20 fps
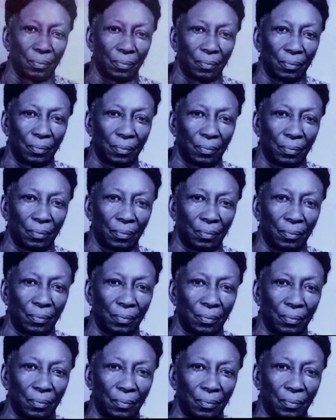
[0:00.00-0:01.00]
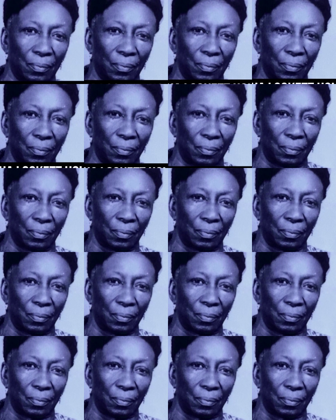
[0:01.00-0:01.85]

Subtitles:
and there was a snake at the house one time,